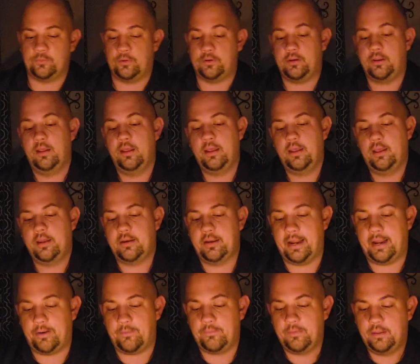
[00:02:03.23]
one.
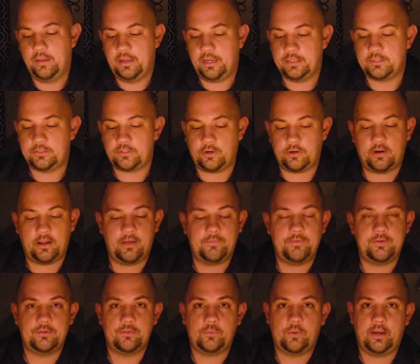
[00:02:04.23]
Now, it started
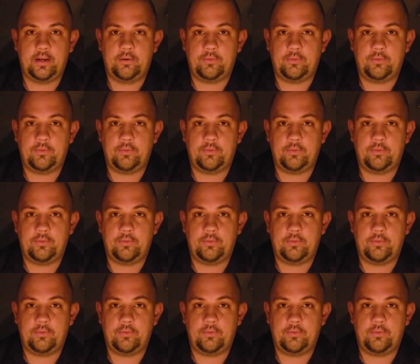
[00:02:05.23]
off as a way